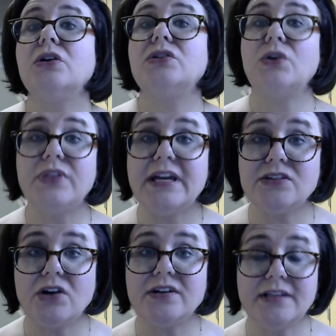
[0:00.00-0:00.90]
So
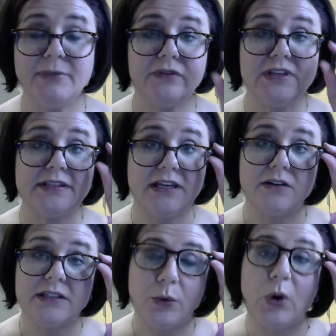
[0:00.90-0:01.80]
these are some of the
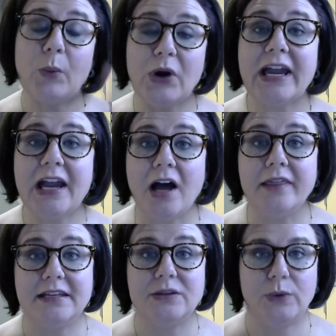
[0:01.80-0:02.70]
skills that we're working
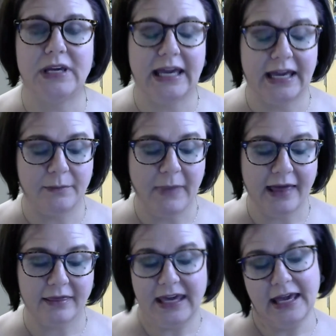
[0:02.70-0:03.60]
on this week in
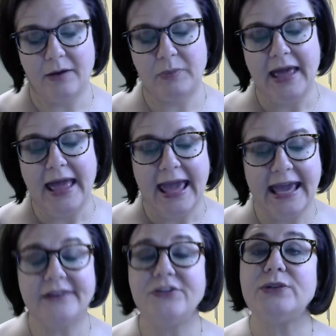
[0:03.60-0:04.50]
Math Camp.
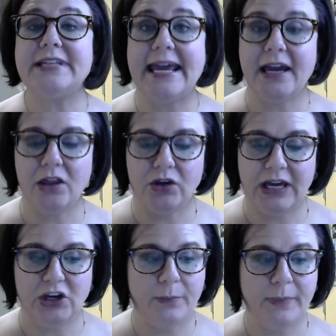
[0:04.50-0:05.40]
And if you take a look
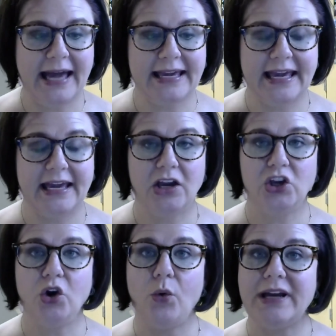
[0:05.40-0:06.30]
at your packet,
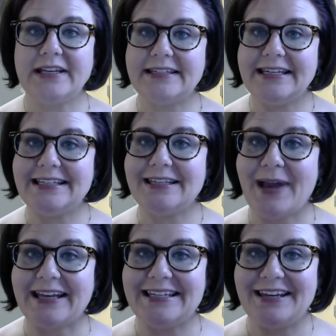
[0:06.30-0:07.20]
you're going to see some
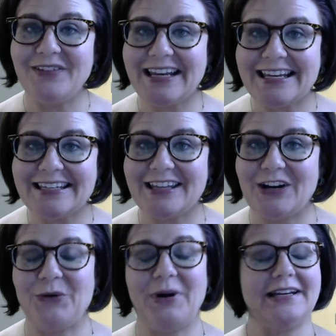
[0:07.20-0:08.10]
activities that
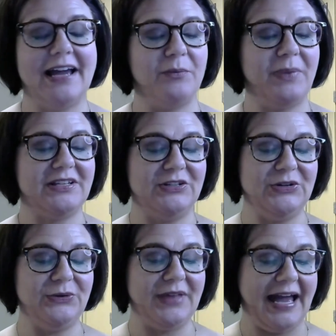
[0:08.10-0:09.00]
are going to help us
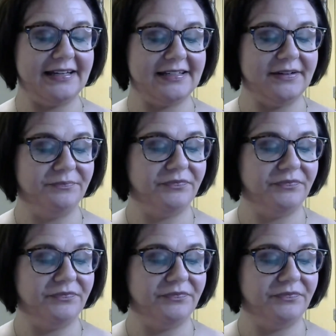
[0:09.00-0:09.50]
do that.